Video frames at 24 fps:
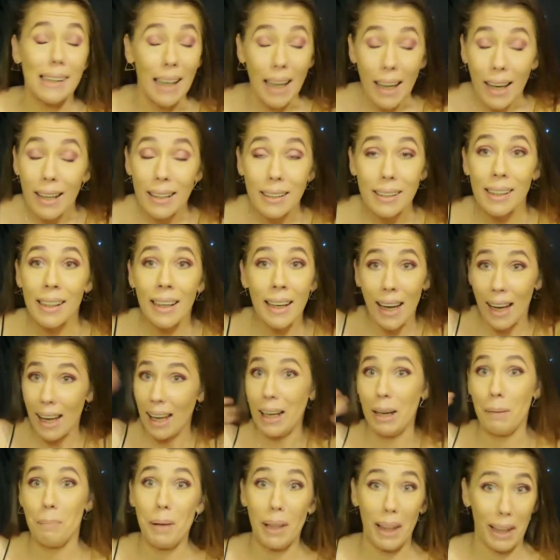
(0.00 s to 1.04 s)
it, and it'd
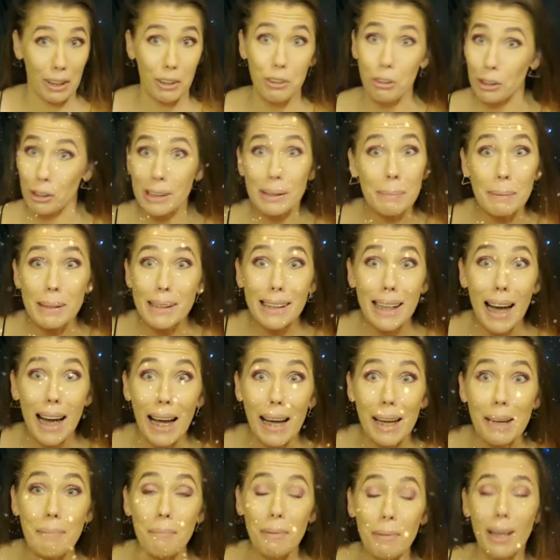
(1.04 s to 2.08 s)
be like Christmas
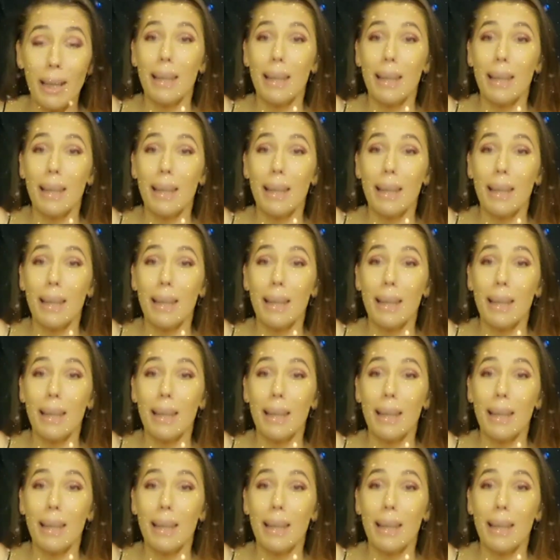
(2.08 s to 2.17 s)
time,